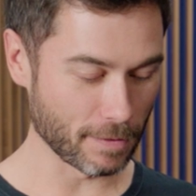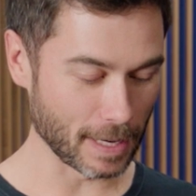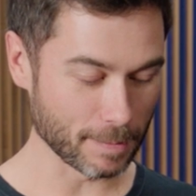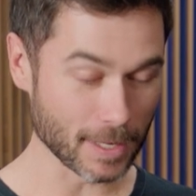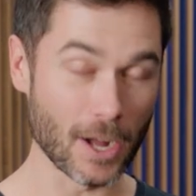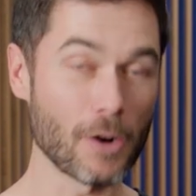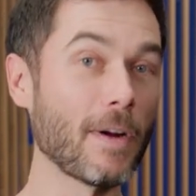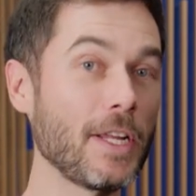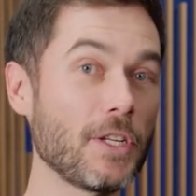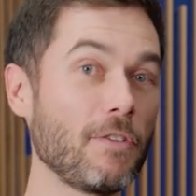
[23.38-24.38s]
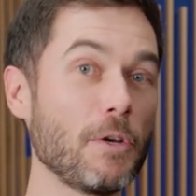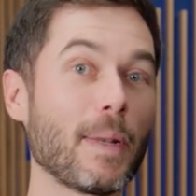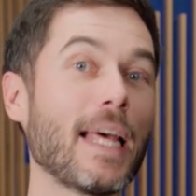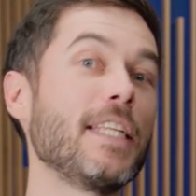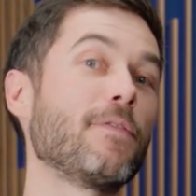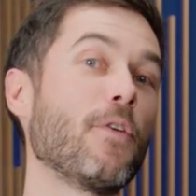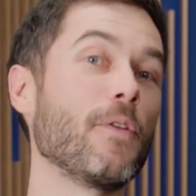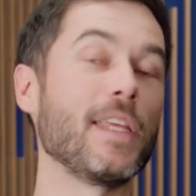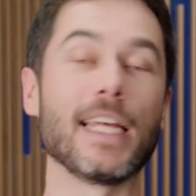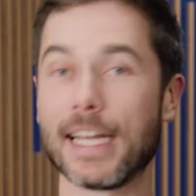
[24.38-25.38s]
developed a whole range of new plates
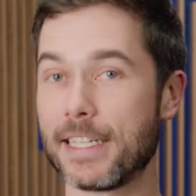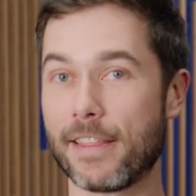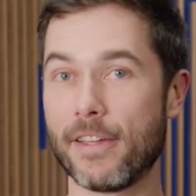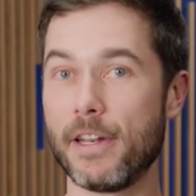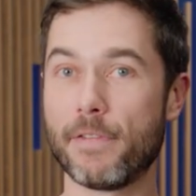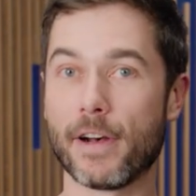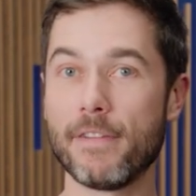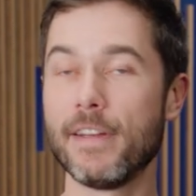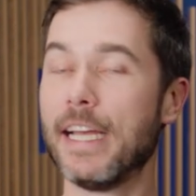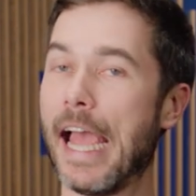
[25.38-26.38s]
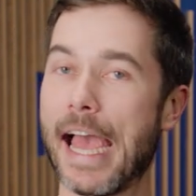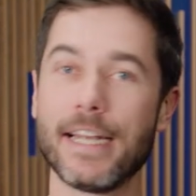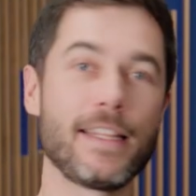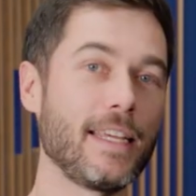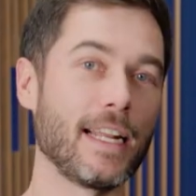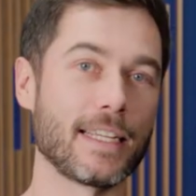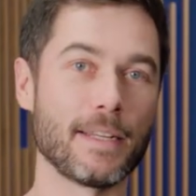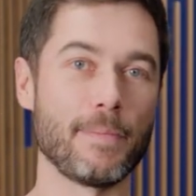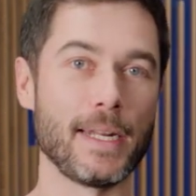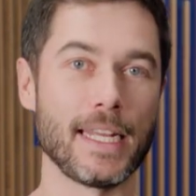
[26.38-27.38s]
for the Alexa 35 and the
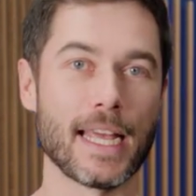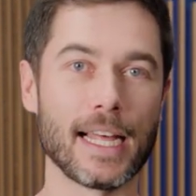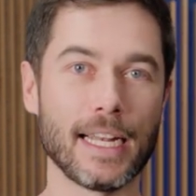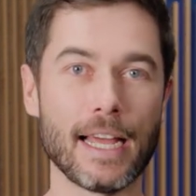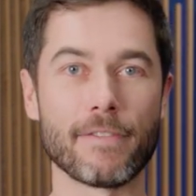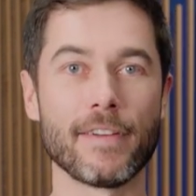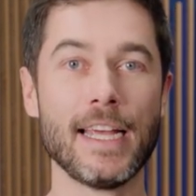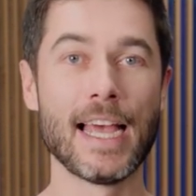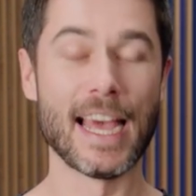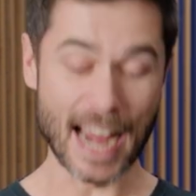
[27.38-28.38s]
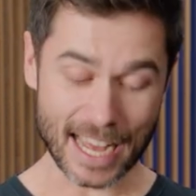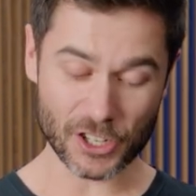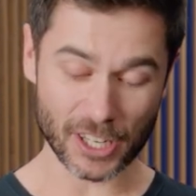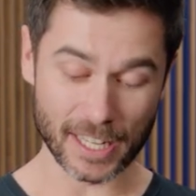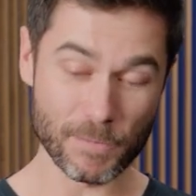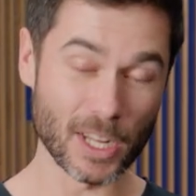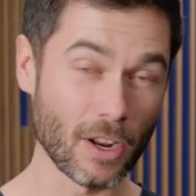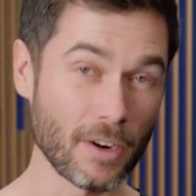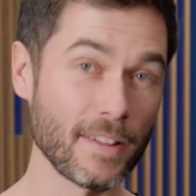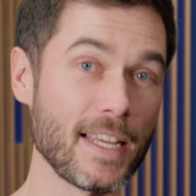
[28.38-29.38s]
Alexa Mini LF. And actually, a
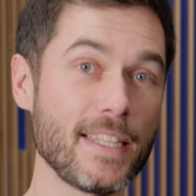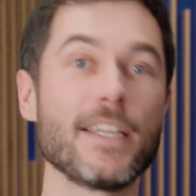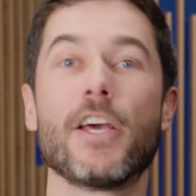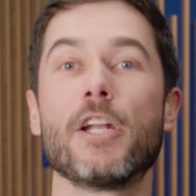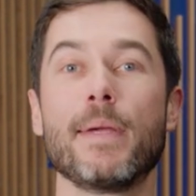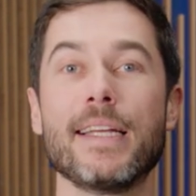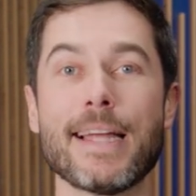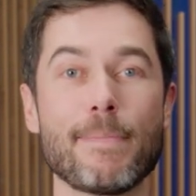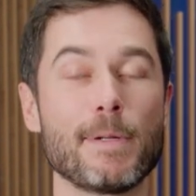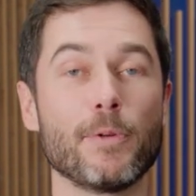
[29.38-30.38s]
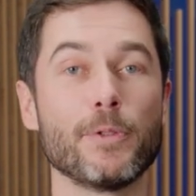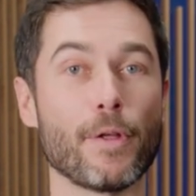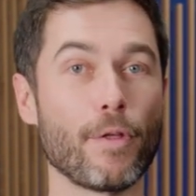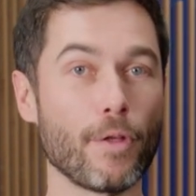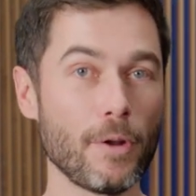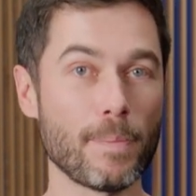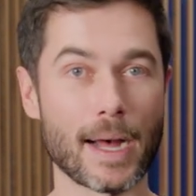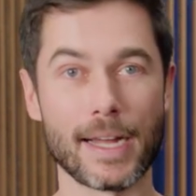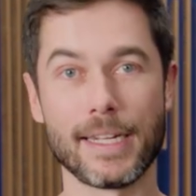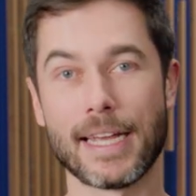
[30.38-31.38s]
lot of these are going to be adaptable to
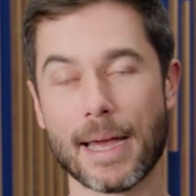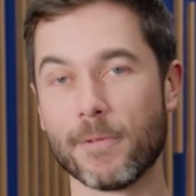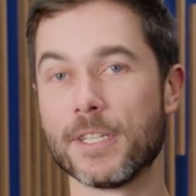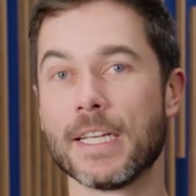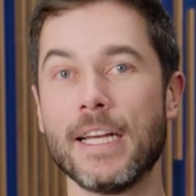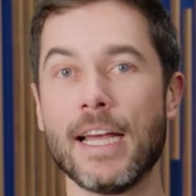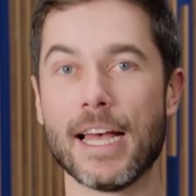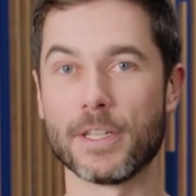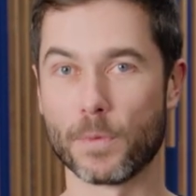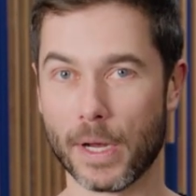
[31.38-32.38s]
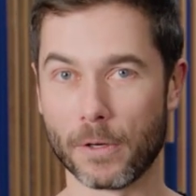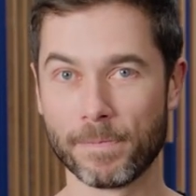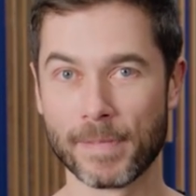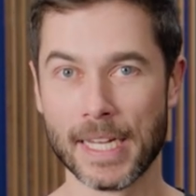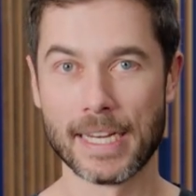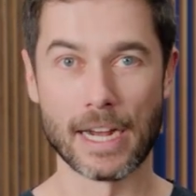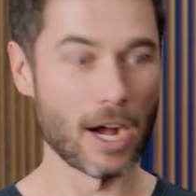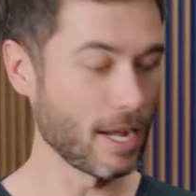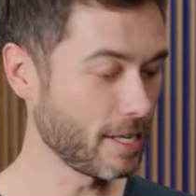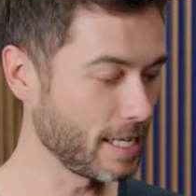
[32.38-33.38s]
third-party cameras as well. Now,
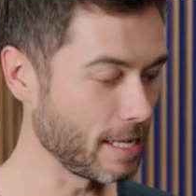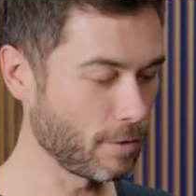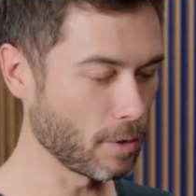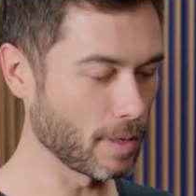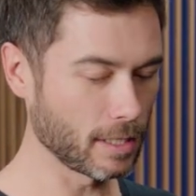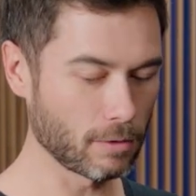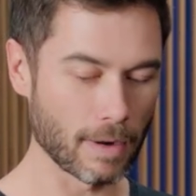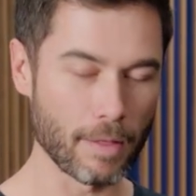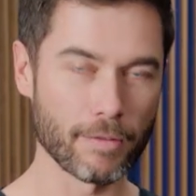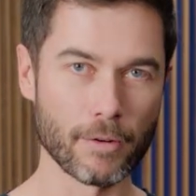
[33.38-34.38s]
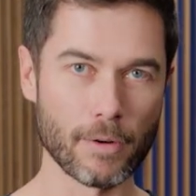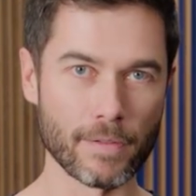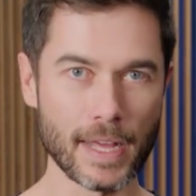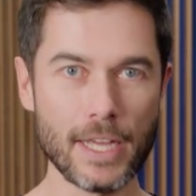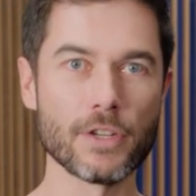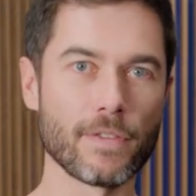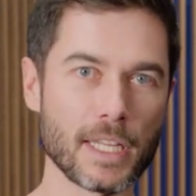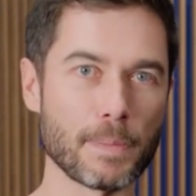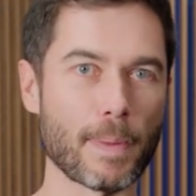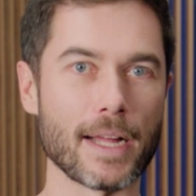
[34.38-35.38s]
I'm going to give you a little run-through of each of
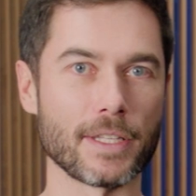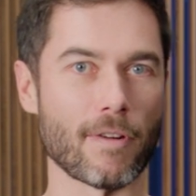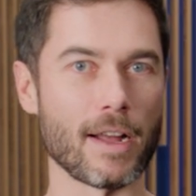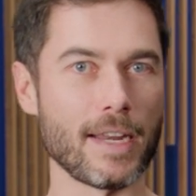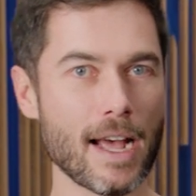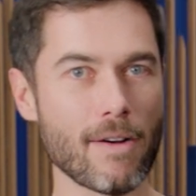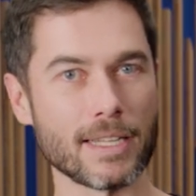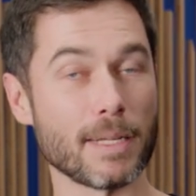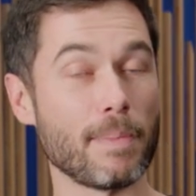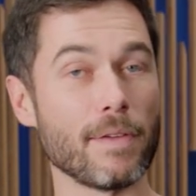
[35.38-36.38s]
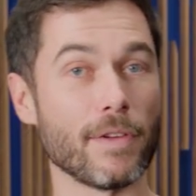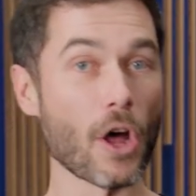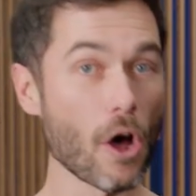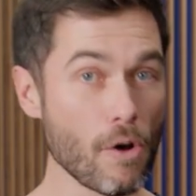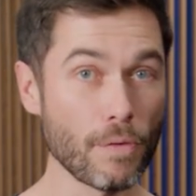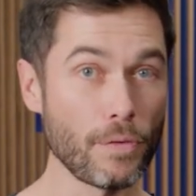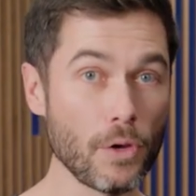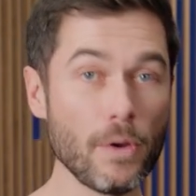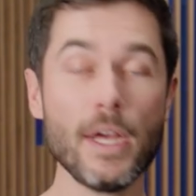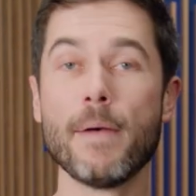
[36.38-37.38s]
these parts right now as a bit of an
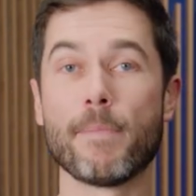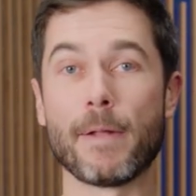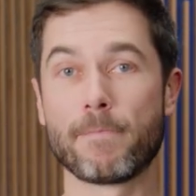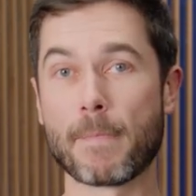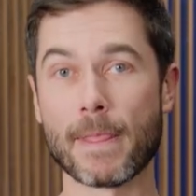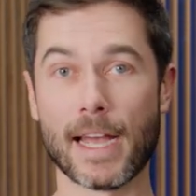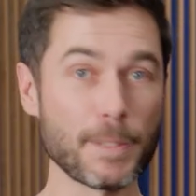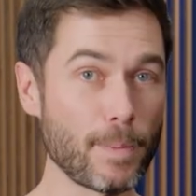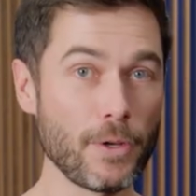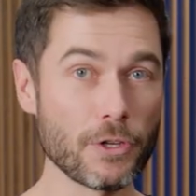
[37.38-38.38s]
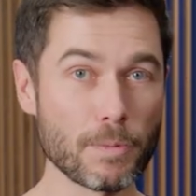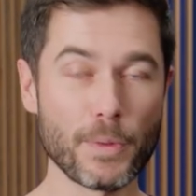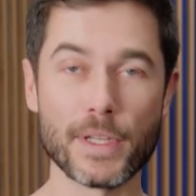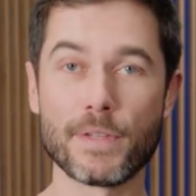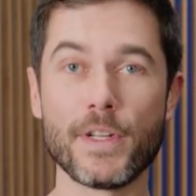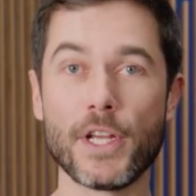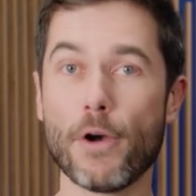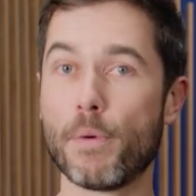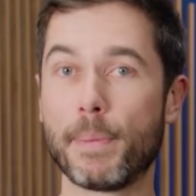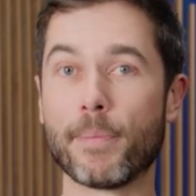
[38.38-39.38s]
overview, but as per usual, this
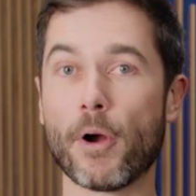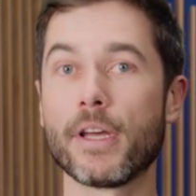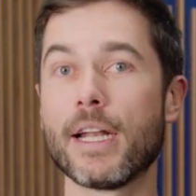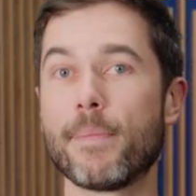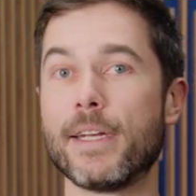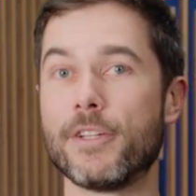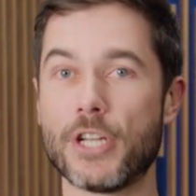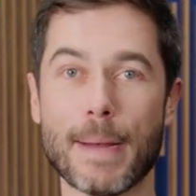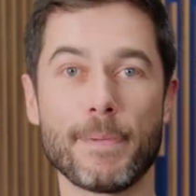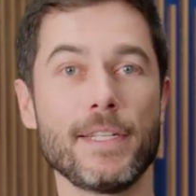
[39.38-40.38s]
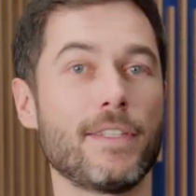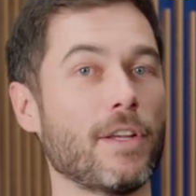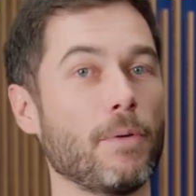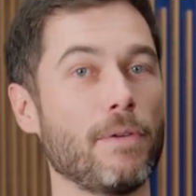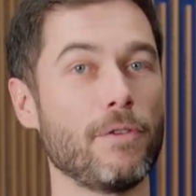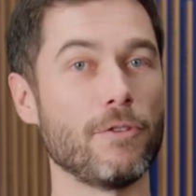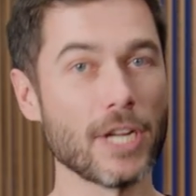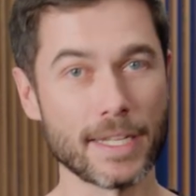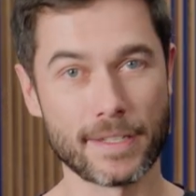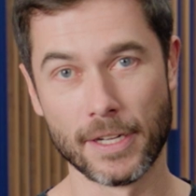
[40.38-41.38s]
video will be broken up into chapters, so if you
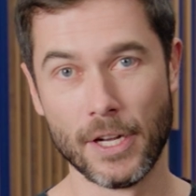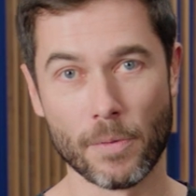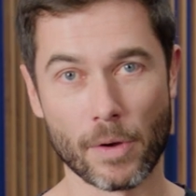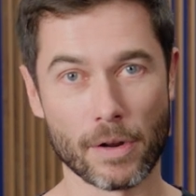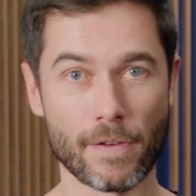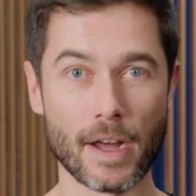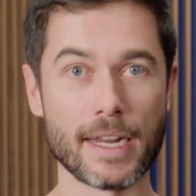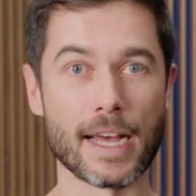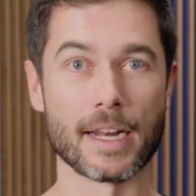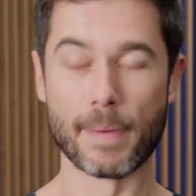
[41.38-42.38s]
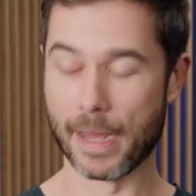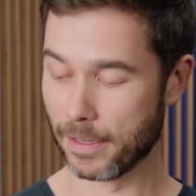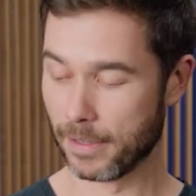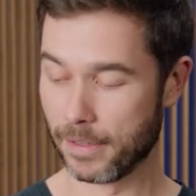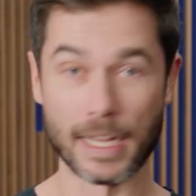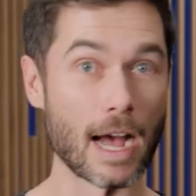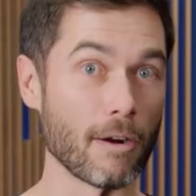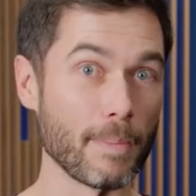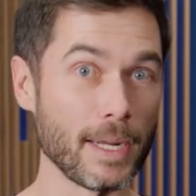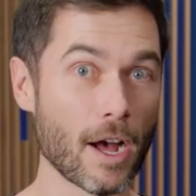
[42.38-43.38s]
just want to find out about the
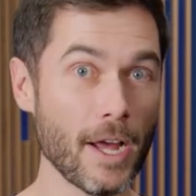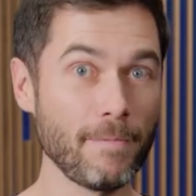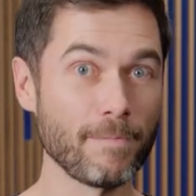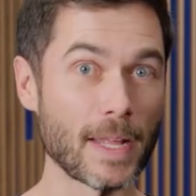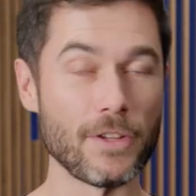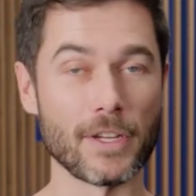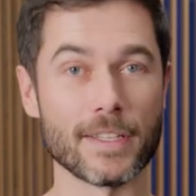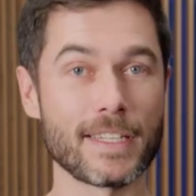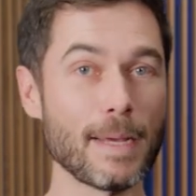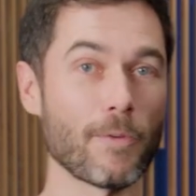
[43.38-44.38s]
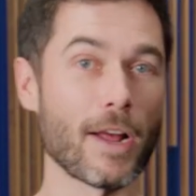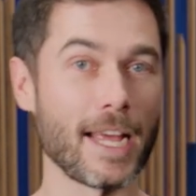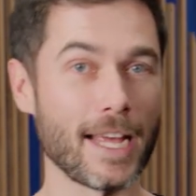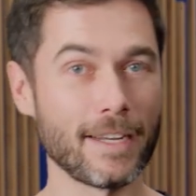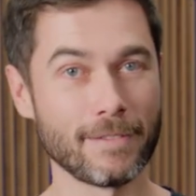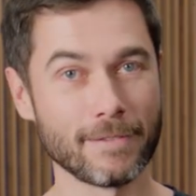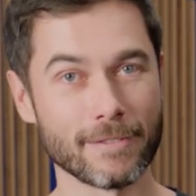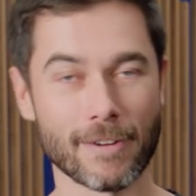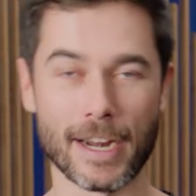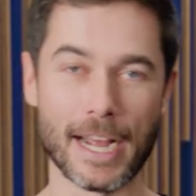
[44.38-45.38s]
RMB9, then you can skip right ahead
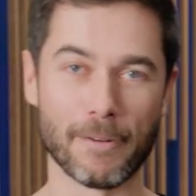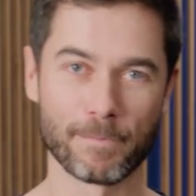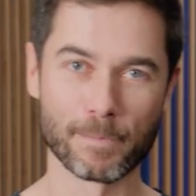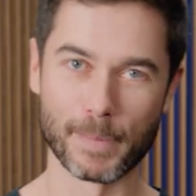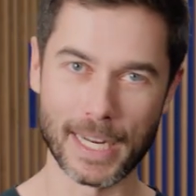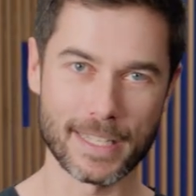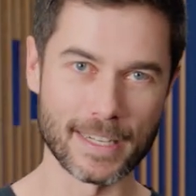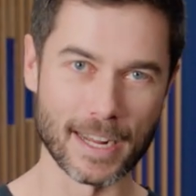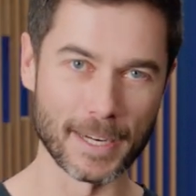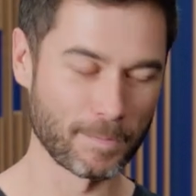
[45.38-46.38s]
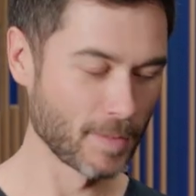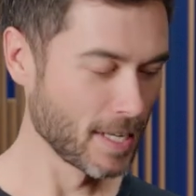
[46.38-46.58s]
right now. But let's start.